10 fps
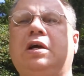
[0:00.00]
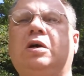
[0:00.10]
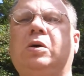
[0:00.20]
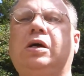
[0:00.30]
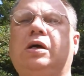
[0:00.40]

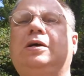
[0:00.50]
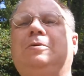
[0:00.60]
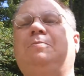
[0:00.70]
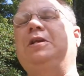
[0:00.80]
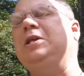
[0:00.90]
now,
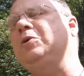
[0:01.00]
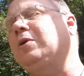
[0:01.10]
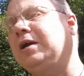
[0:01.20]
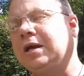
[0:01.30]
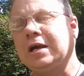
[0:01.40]
but
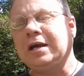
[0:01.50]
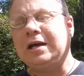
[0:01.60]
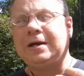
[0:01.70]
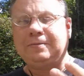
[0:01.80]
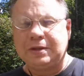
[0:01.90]
anyway,
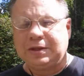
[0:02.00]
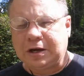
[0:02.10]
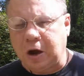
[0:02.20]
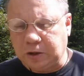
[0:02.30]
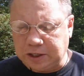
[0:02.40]
they
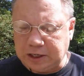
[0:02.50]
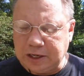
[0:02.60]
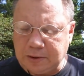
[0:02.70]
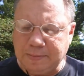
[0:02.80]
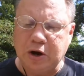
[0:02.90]
call it
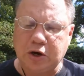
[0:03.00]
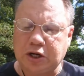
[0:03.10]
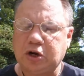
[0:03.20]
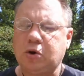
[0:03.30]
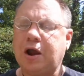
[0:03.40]
an
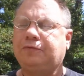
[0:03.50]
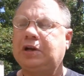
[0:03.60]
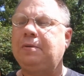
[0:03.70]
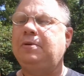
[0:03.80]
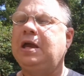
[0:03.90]
American craft
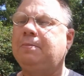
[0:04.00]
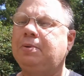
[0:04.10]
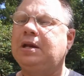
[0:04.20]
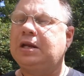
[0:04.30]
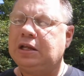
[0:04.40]
IPA,
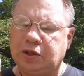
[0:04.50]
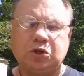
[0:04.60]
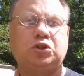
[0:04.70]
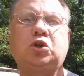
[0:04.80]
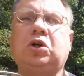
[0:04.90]
but
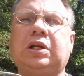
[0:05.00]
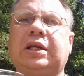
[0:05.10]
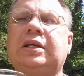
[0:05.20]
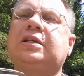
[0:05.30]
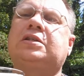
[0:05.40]
there certainly
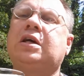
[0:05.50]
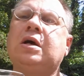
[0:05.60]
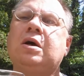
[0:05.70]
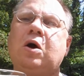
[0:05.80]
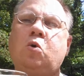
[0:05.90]
is
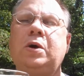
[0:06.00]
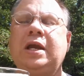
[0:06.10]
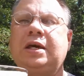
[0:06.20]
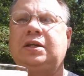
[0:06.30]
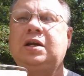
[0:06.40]
a
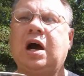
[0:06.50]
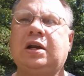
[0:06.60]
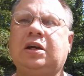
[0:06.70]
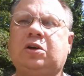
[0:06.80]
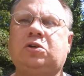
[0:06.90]
wink and a
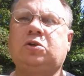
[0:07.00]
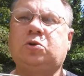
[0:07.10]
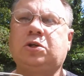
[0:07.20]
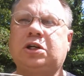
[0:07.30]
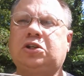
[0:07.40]
nod here to
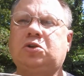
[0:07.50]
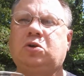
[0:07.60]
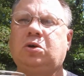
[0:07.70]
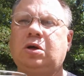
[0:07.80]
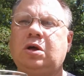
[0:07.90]

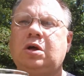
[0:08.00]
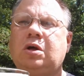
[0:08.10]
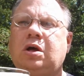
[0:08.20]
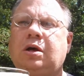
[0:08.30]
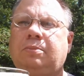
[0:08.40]
traditional
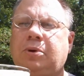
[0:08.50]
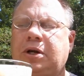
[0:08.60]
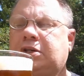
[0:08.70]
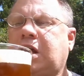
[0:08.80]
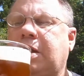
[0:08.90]
British